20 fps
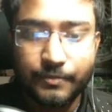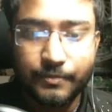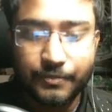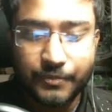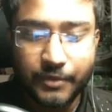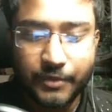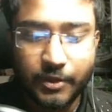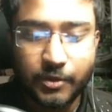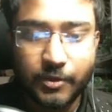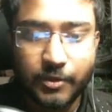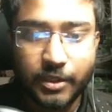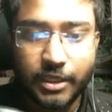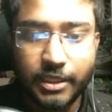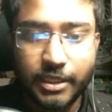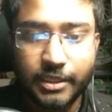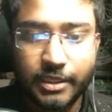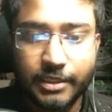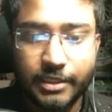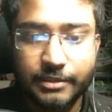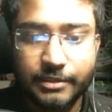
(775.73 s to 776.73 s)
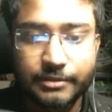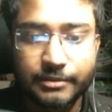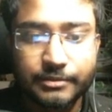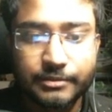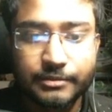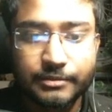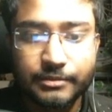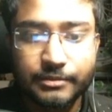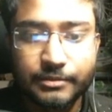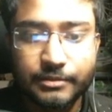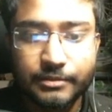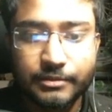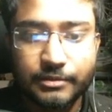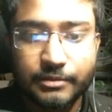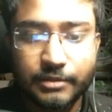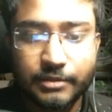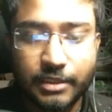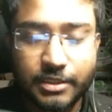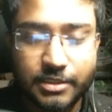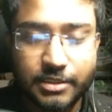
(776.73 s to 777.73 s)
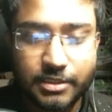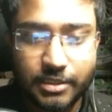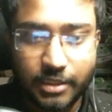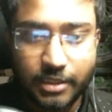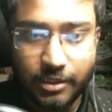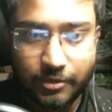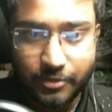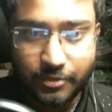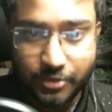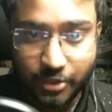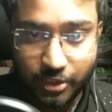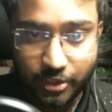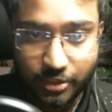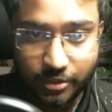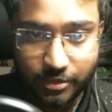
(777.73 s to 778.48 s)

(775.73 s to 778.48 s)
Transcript: Okay, let's see how it changes